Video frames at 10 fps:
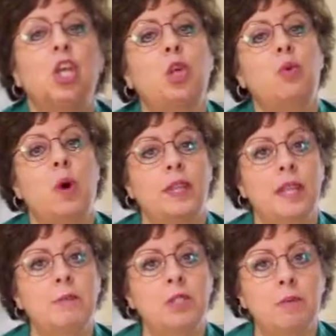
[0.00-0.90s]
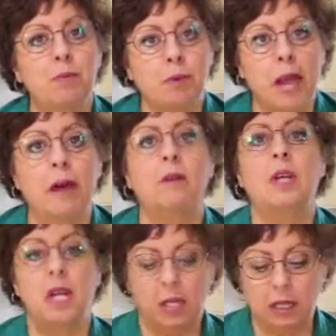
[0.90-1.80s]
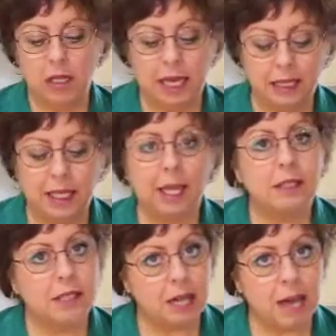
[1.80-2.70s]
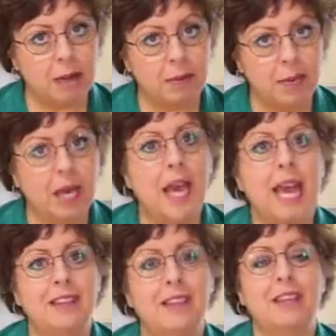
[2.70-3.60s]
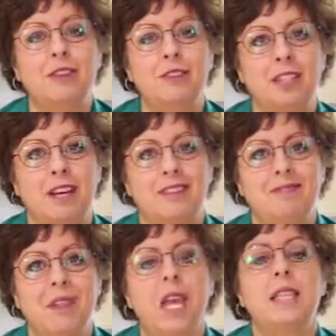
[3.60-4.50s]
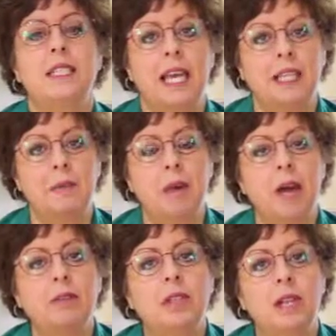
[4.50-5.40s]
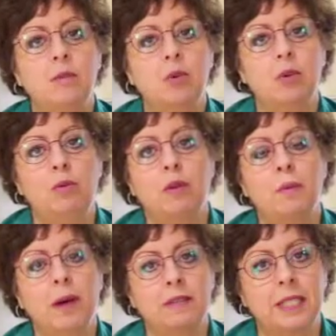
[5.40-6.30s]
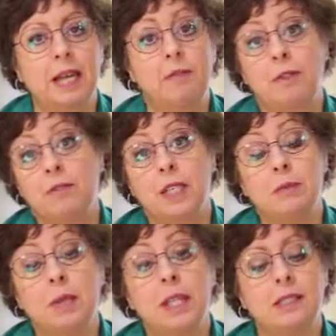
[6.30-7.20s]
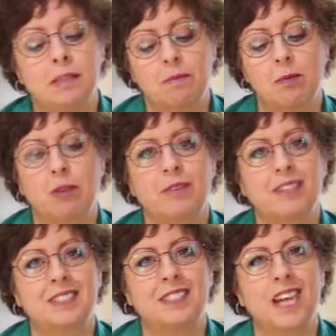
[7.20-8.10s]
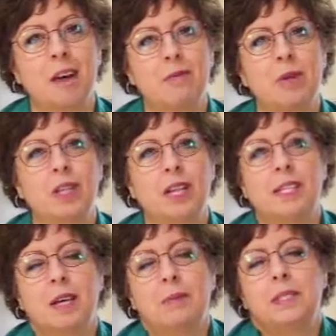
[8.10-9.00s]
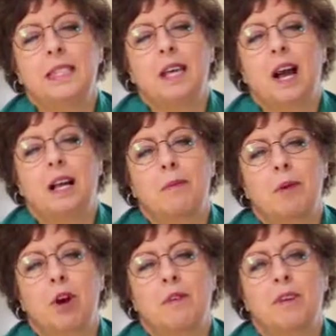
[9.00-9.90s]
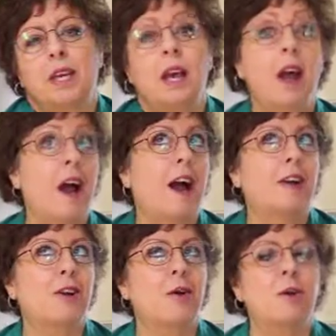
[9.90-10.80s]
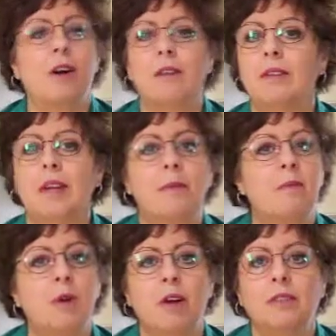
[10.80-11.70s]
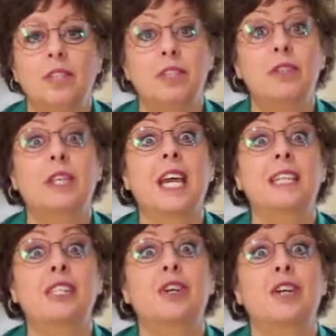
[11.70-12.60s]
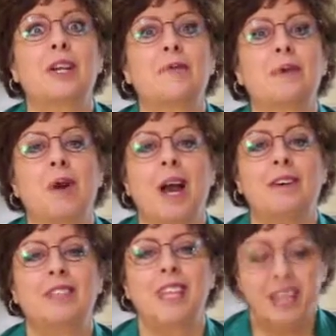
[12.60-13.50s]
You want them to brown lightly on top, and then they're done. Take them out, let them cool for about 10-15 minutes. Perfect. You have them with a nice cup of tea, hot cup of coffee, hot cocoa. Marvelous. Your guests are going to be wowed.